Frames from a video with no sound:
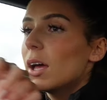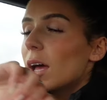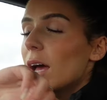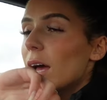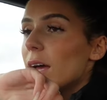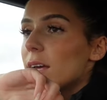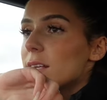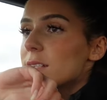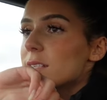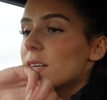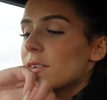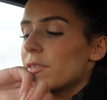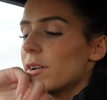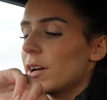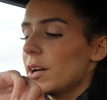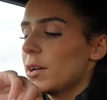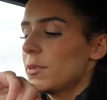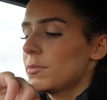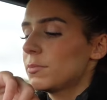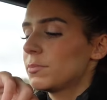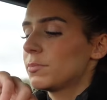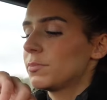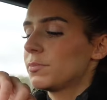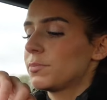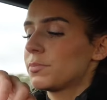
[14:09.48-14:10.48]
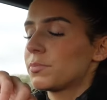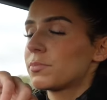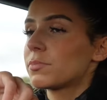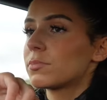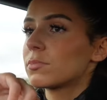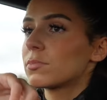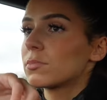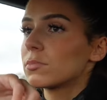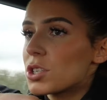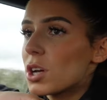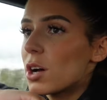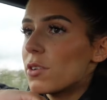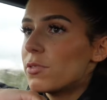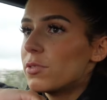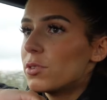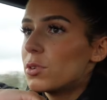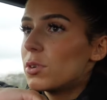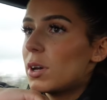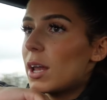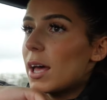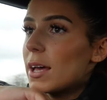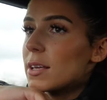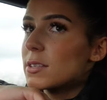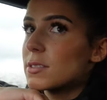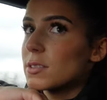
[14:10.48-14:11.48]
Hey Siri. Shuffle
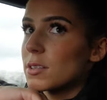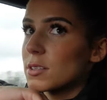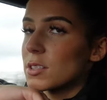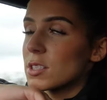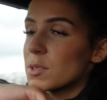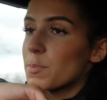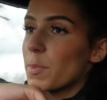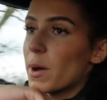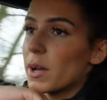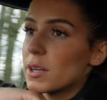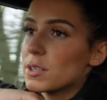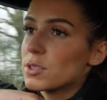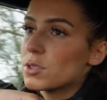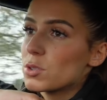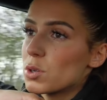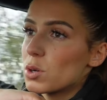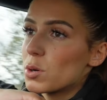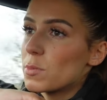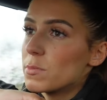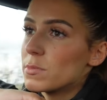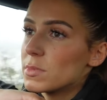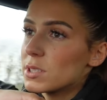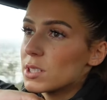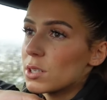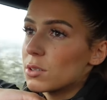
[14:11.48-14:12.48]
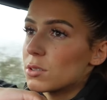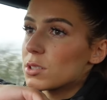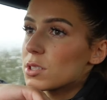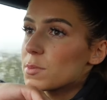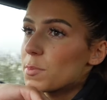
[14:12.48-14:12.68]
Lessons by Stormzy on